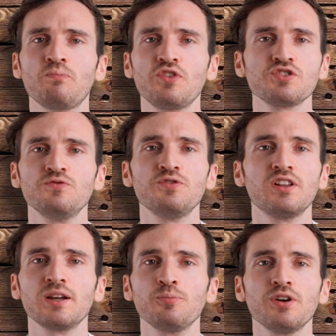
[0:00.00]
Doesn't feel
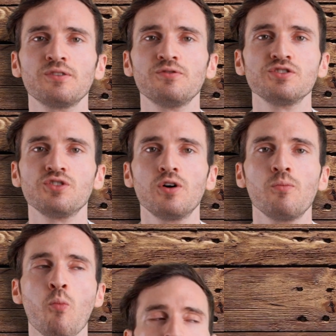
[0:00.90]
like breakfast though.
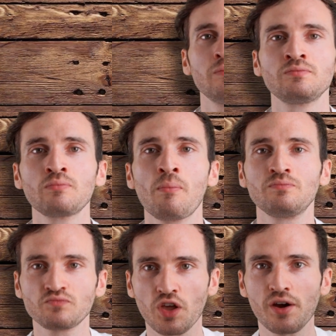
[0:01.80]

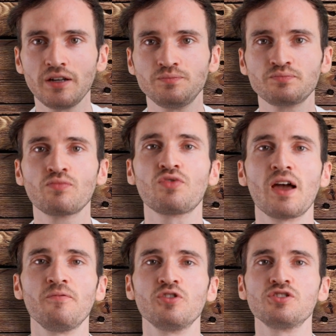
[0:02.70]
All right,
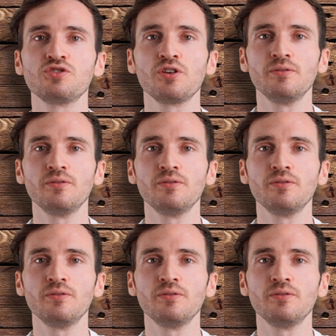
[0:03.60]
time for dessert.